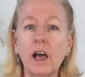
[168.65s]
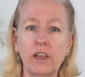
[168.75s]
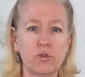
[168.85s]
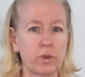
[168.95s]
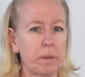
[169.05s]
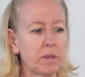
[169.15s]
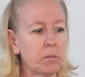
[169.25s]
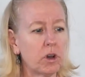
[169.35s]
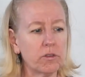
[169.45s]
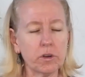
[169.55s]
I drape
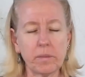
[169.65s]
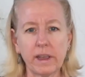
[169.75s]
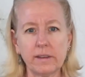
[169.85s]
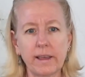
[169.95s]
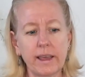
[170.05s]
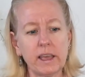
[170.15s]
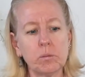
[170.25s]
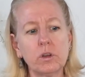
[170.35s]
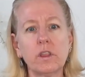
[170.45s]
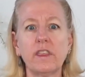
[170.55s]
them over my table.